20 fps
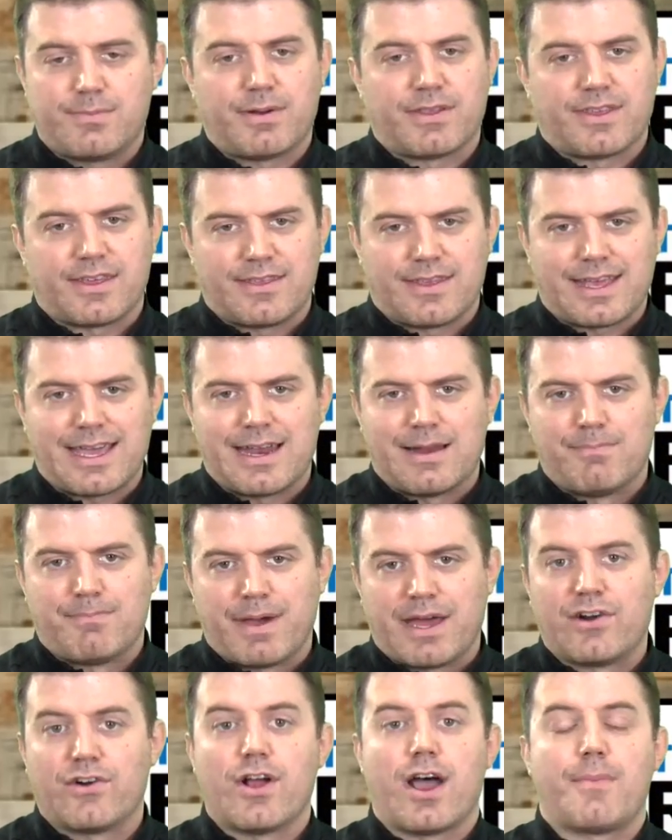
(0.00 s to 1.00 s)
I think they got a
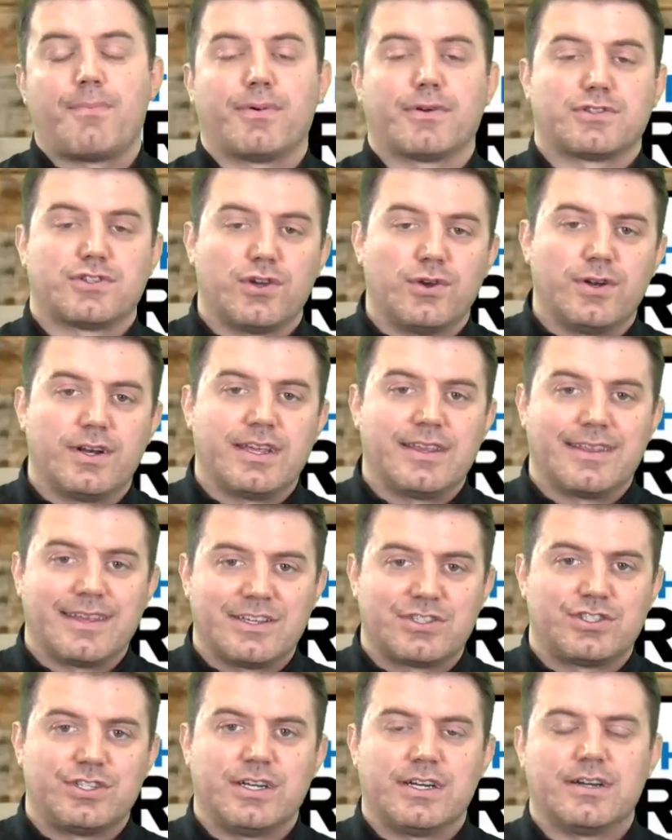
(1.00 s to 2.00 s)
better opportunity
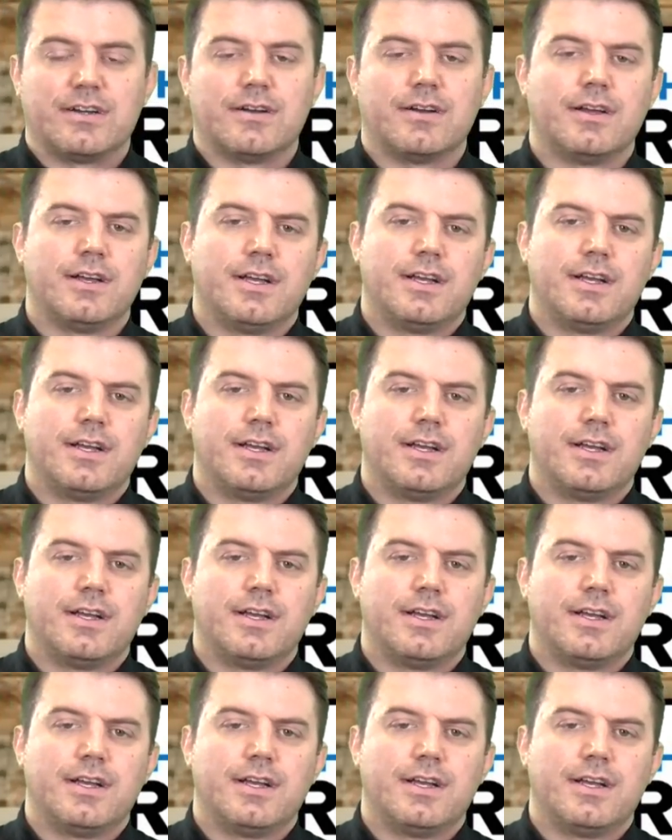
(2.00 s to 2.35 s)
this year